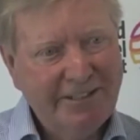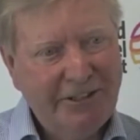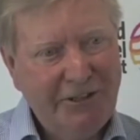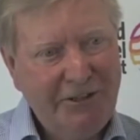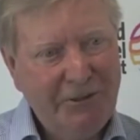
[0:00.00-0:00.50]

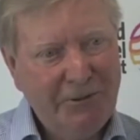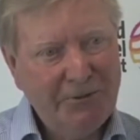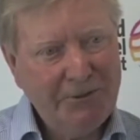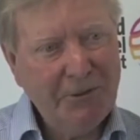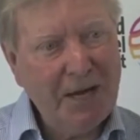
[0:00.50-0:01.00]
that
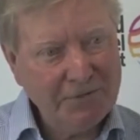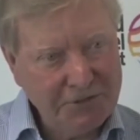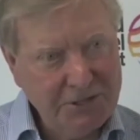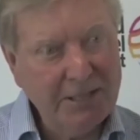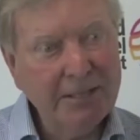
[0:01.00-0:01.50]
you have to
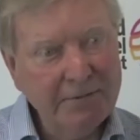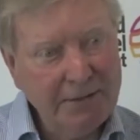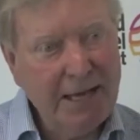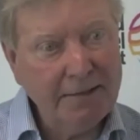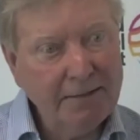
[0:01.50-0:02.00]
serve
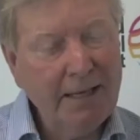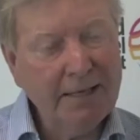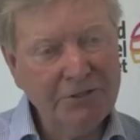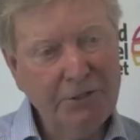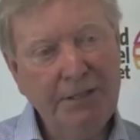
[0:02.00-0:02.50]
and
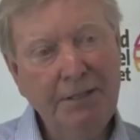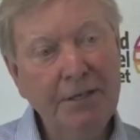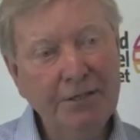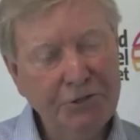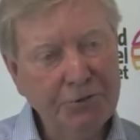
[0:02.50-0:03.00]
actually
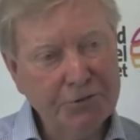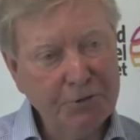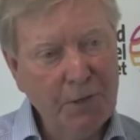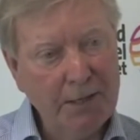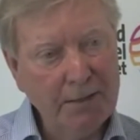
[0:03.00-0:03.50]
nurture
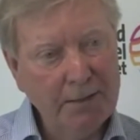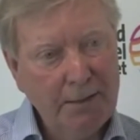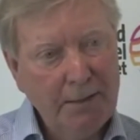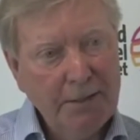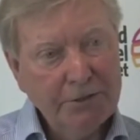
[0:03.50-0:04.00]
as well.
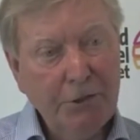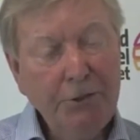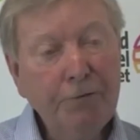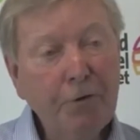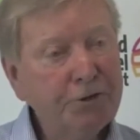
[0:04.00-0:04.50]
So
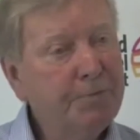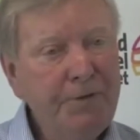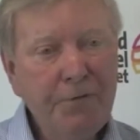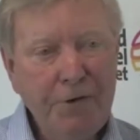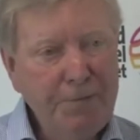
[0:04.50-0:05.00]
you've got to
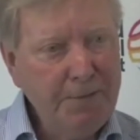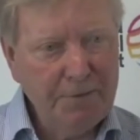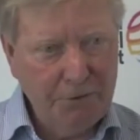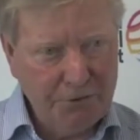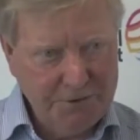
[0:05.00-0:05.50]
be very
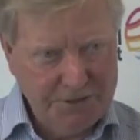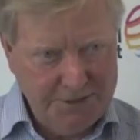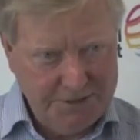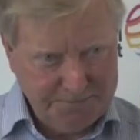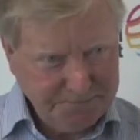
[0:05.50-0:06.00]

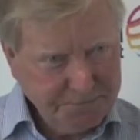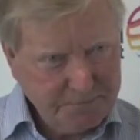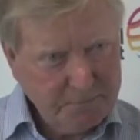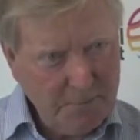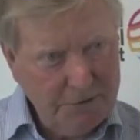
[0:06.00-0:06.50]
people-oriented.
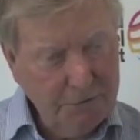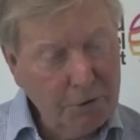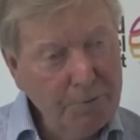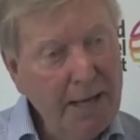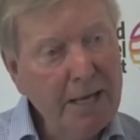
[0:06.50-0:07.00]
You've got
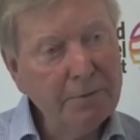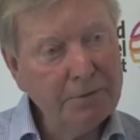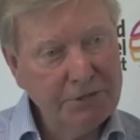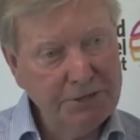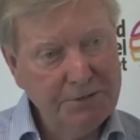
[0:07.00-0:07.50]
to be
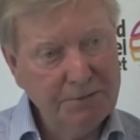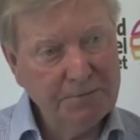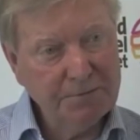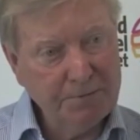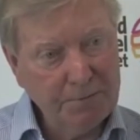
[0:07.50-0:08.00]
able to
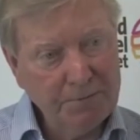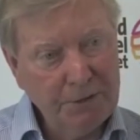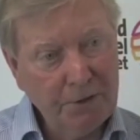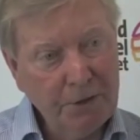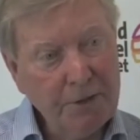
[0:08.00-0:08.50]

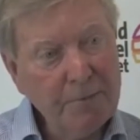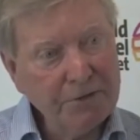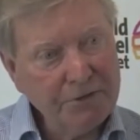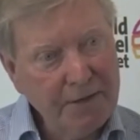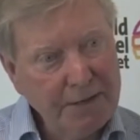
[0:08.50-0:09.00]
not only
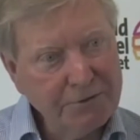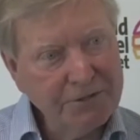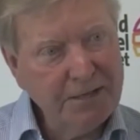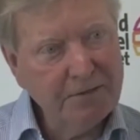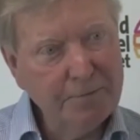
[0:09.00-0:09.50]
motivate
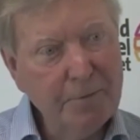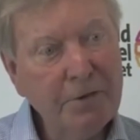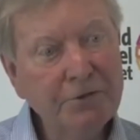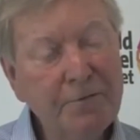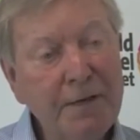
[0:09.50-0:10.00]
yourself, but
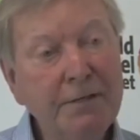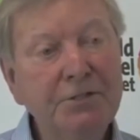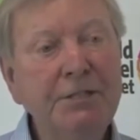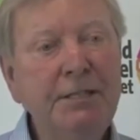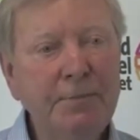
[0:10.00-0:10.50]
motivate the
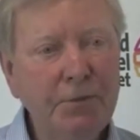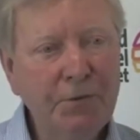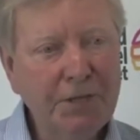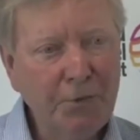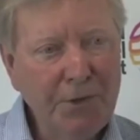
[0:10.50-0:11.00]
team that
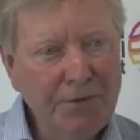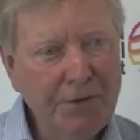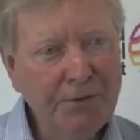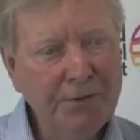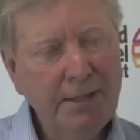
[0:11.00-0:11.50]
work with
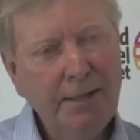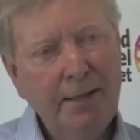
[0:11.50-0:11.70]
you,